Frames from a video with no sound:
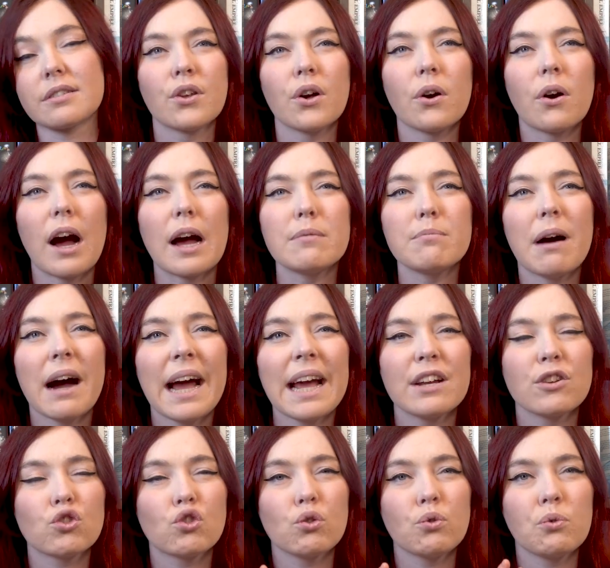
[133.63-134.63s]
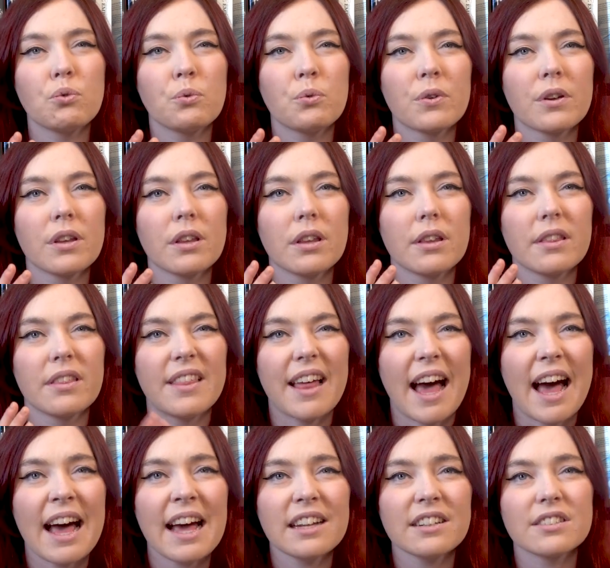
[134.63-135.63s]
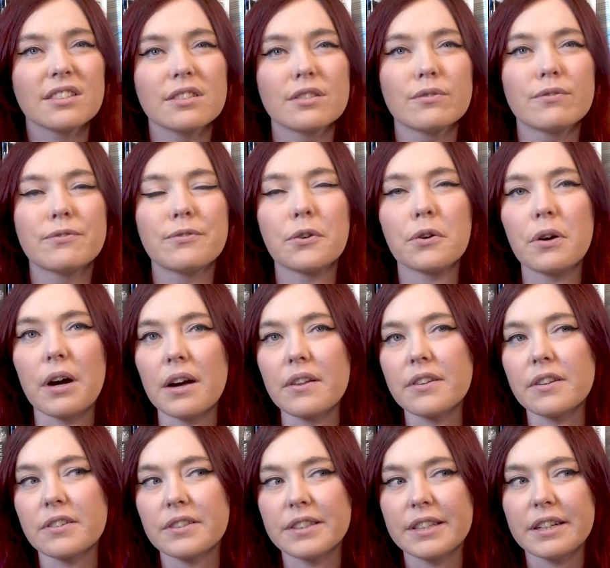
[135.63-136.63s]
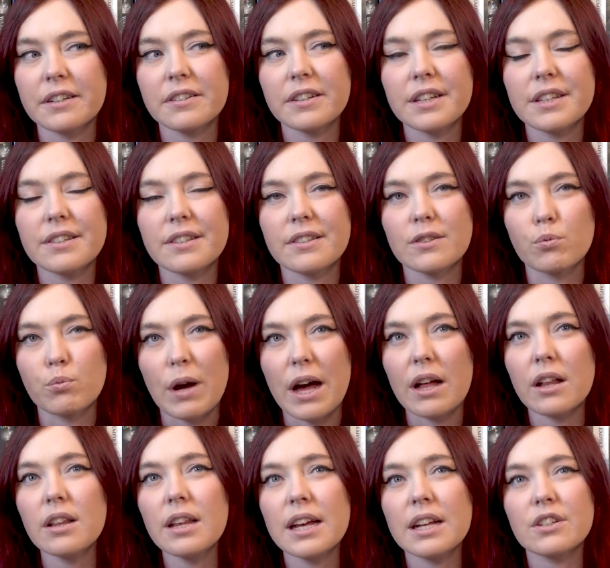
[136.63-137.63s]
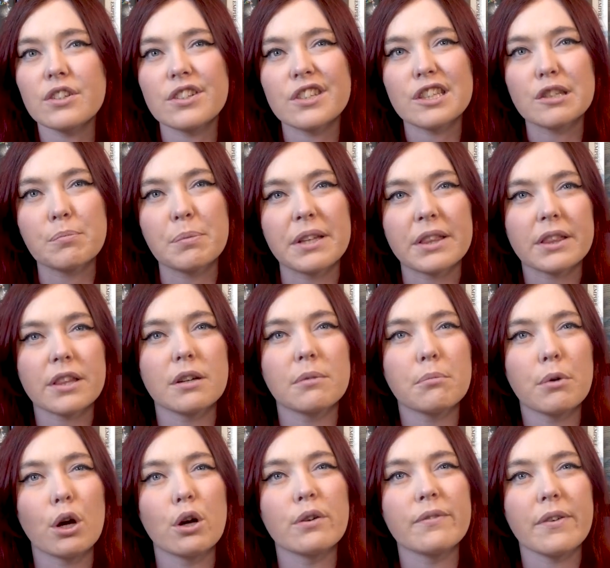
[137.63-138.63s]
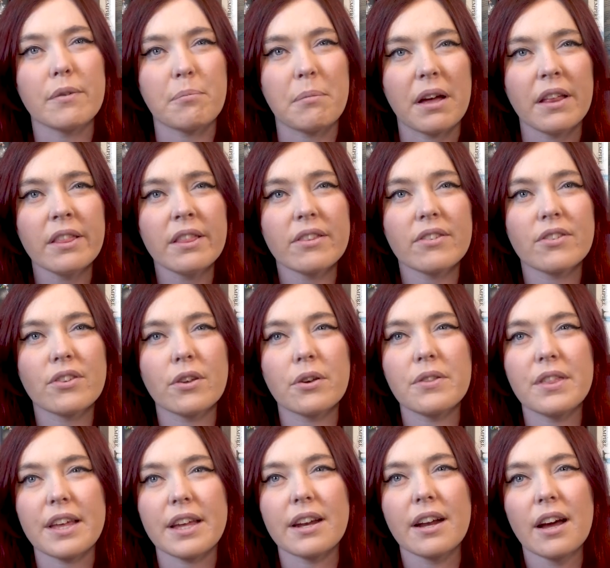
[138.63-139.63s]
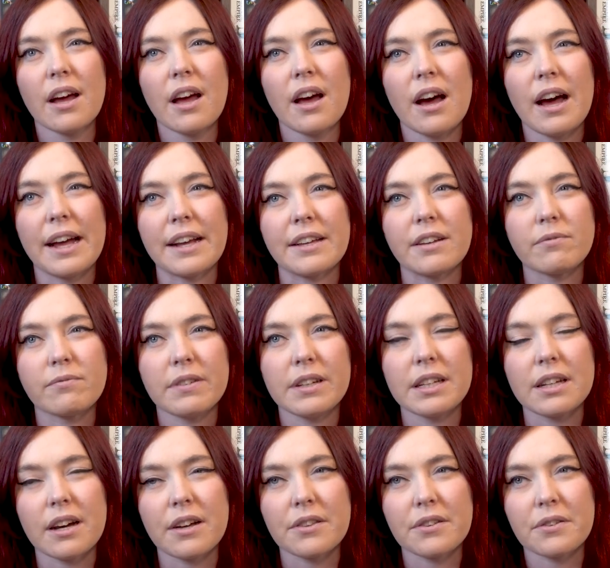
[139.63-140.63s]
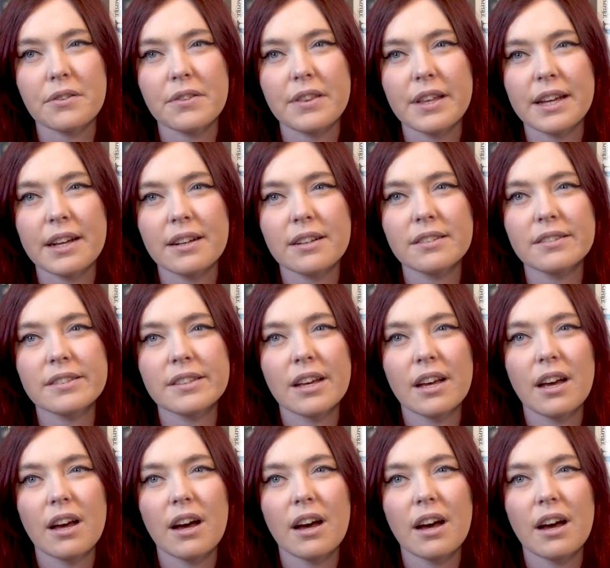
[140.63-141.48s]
So I might do that for other series as well and just split them over months so that I can read other things.